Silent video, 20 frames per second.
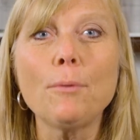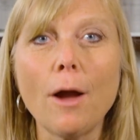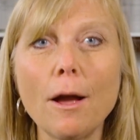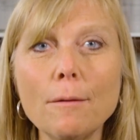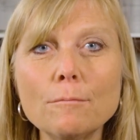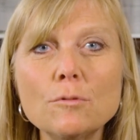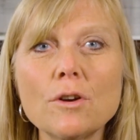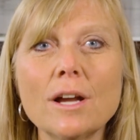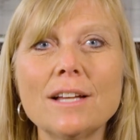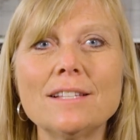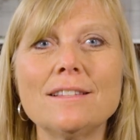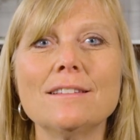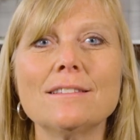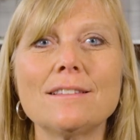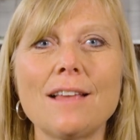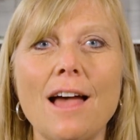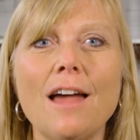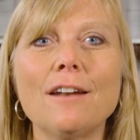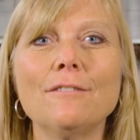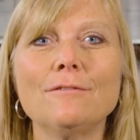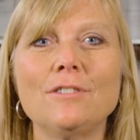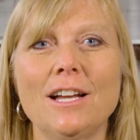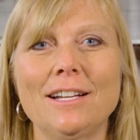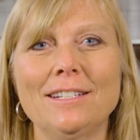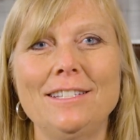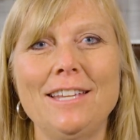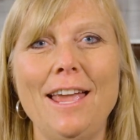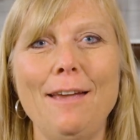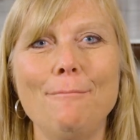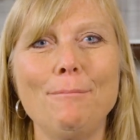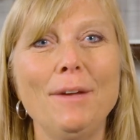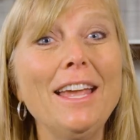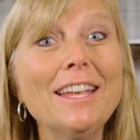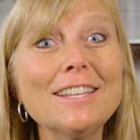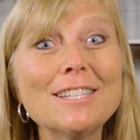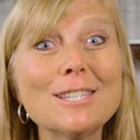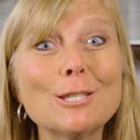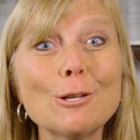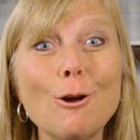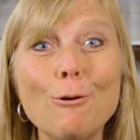prom dresses out of duct tape.
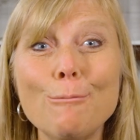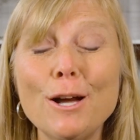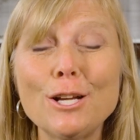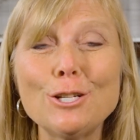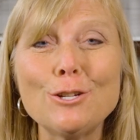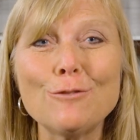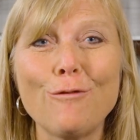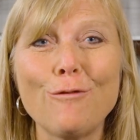It's so much